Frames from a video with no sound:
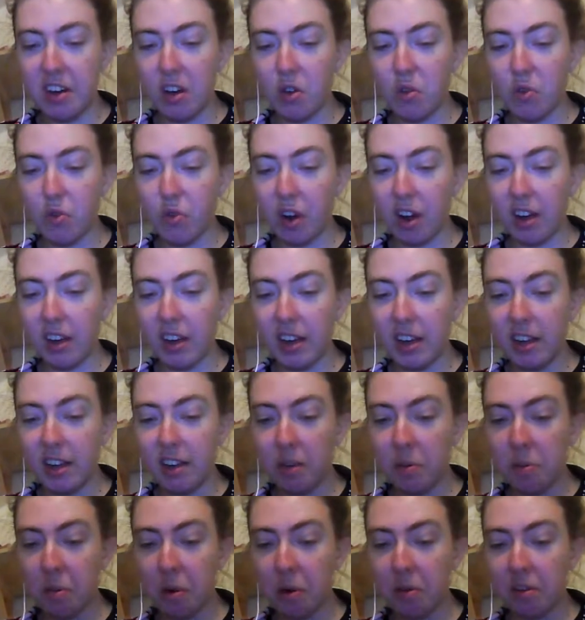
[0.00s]
Jailed
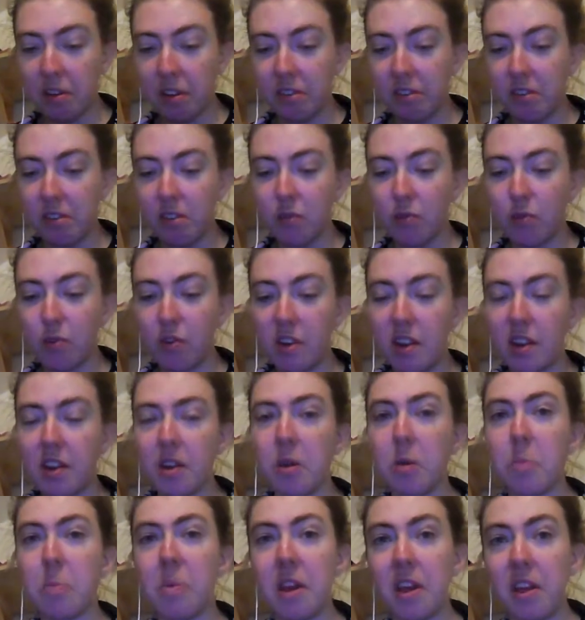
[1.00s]
fracking protesters
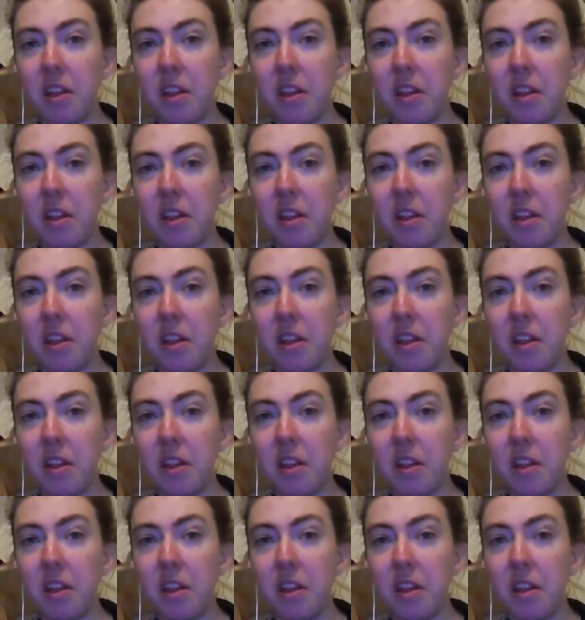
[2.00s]
freed on